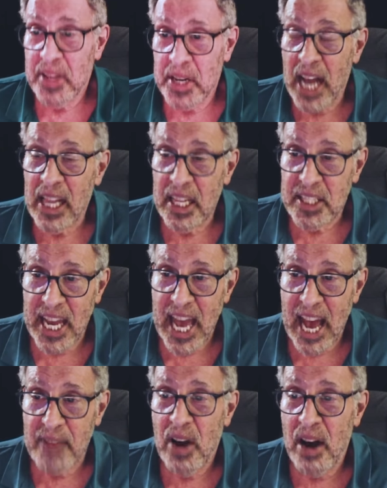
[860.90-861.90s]
the knowledge I
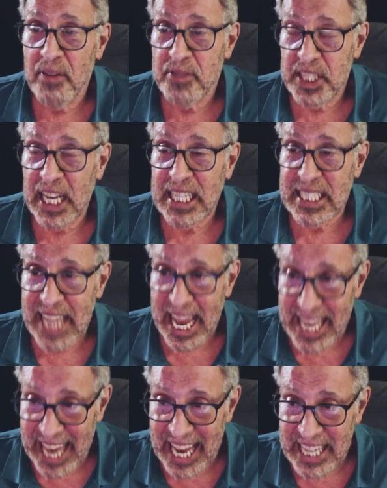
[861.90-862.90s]
have of six
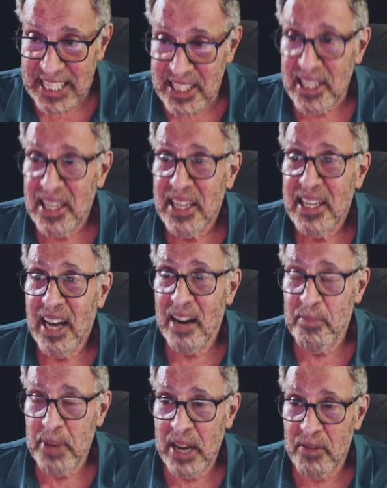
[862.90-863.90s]
decades
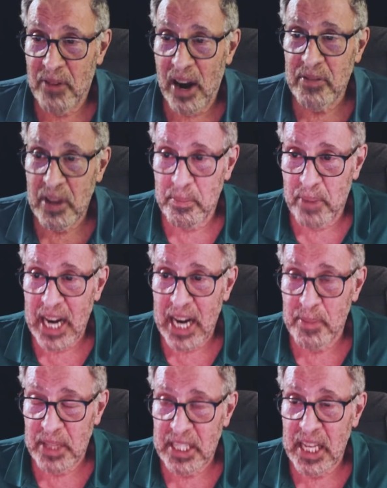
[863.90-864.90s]
of being involved in
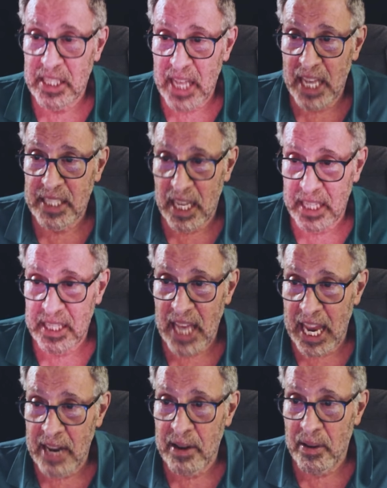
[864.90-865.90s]
bodybuilding is, is, is
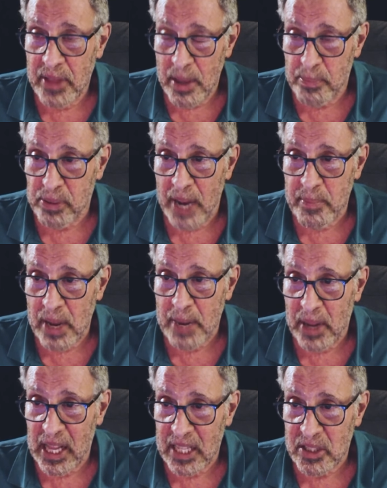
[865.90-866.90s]
in the Applied
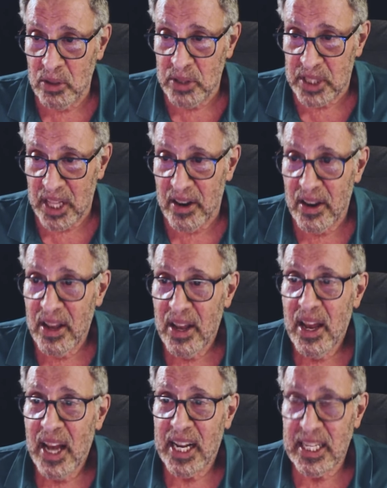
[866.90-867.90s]
Metabolics newsletter. It
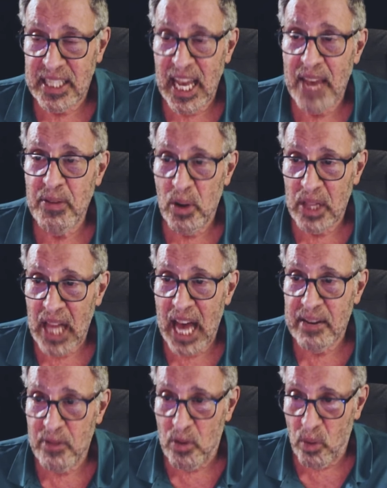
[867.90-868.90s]
could save you a
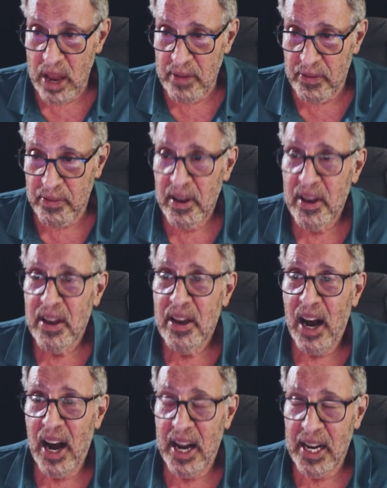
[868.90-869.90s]
lot of grief
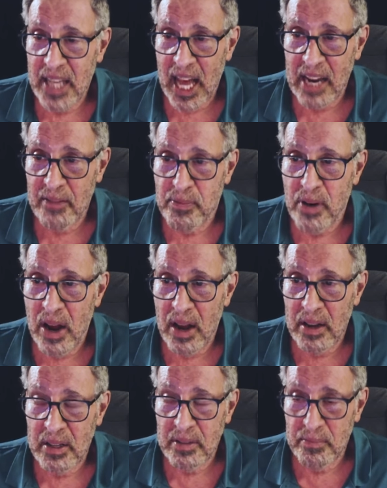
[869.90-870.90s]
and a lot of
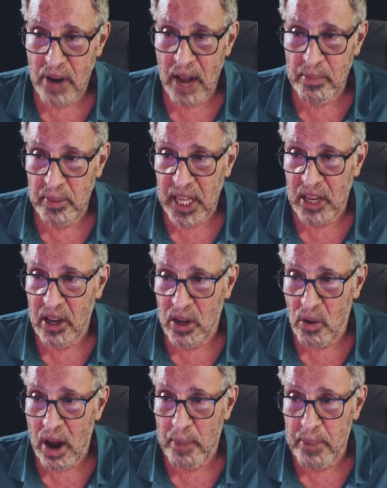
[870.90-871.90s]
uh, problems that
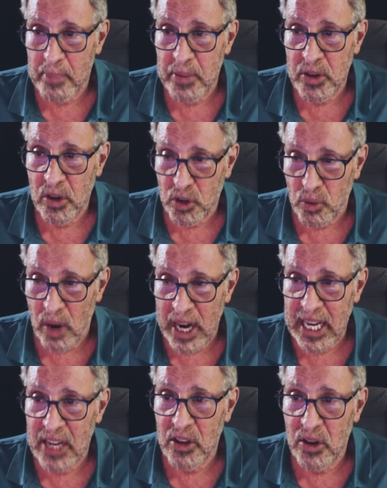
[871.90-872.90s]
could crop up in your
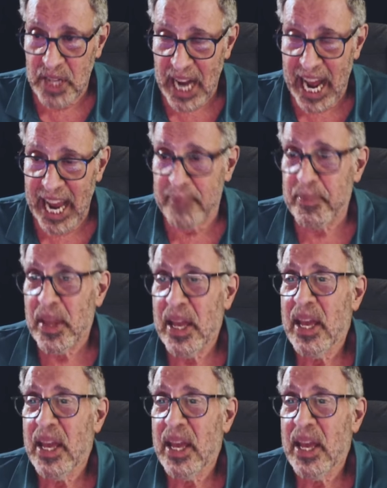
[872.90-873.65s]
training and your diet.